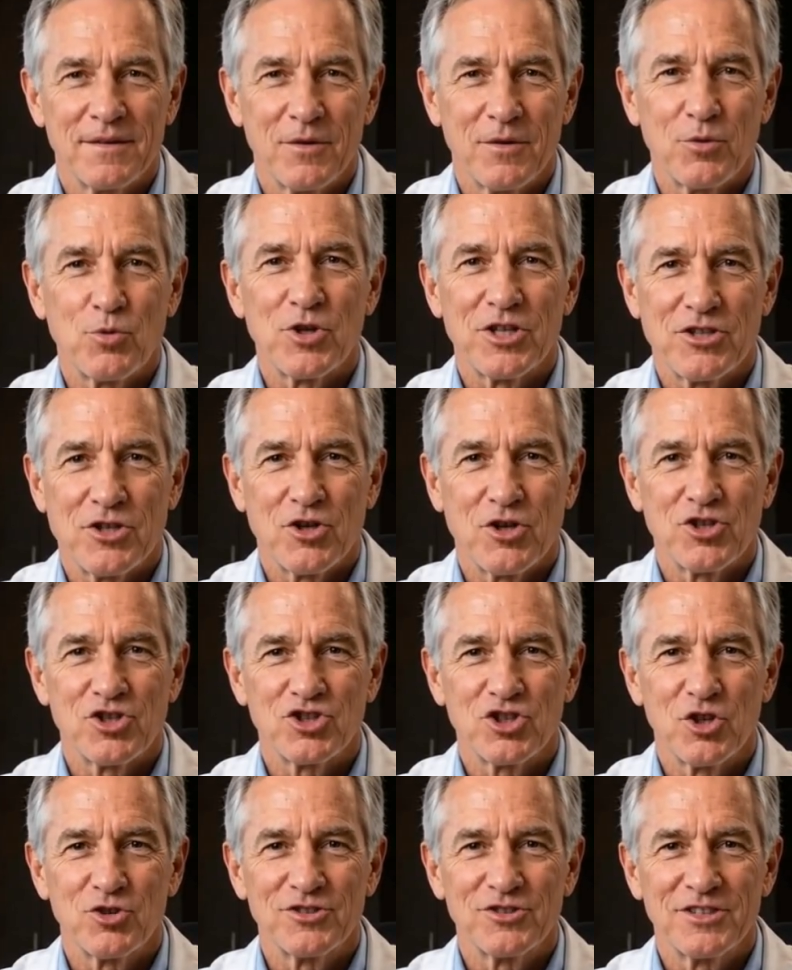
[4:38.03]
Research
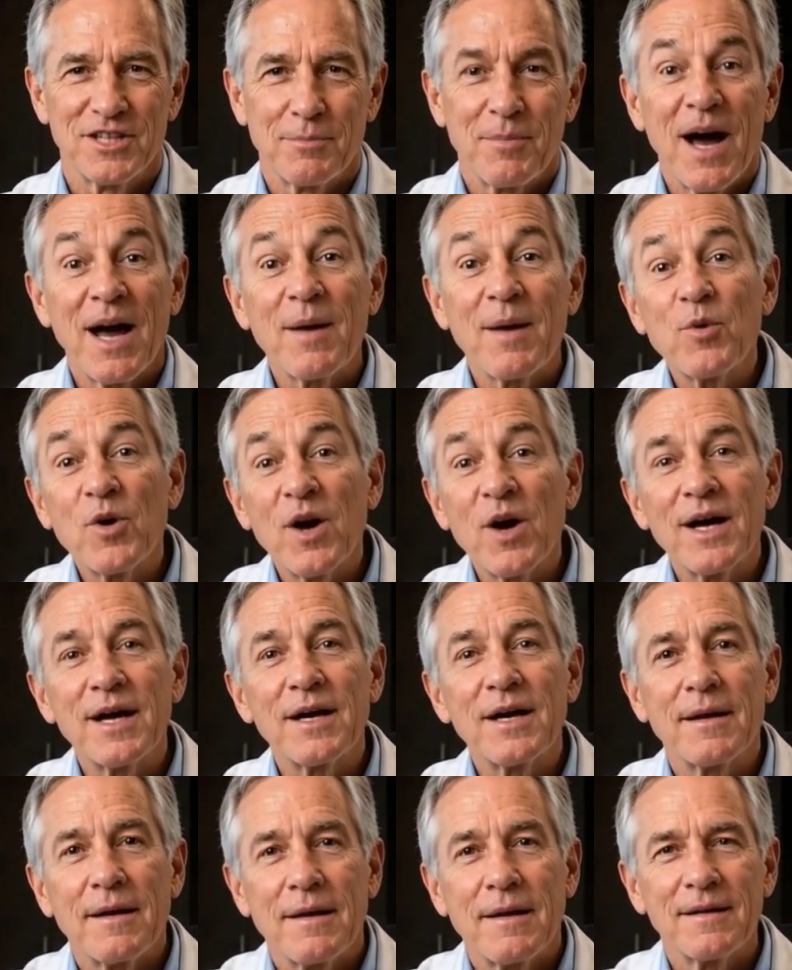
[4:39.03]
shows that piperine,
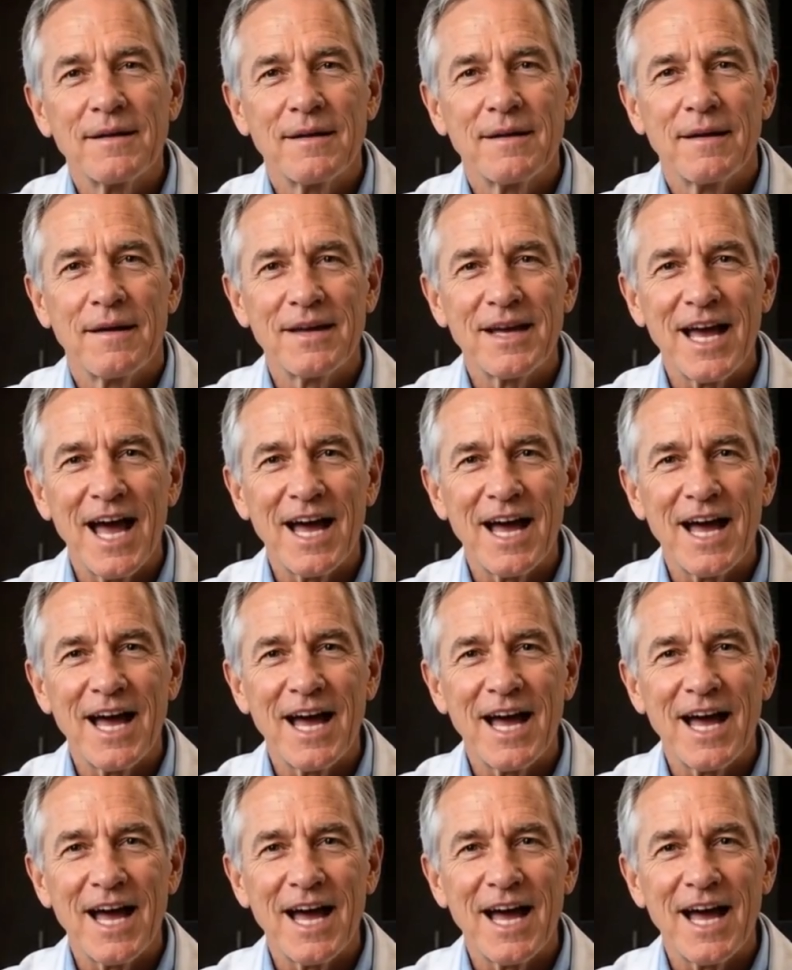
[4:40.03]
the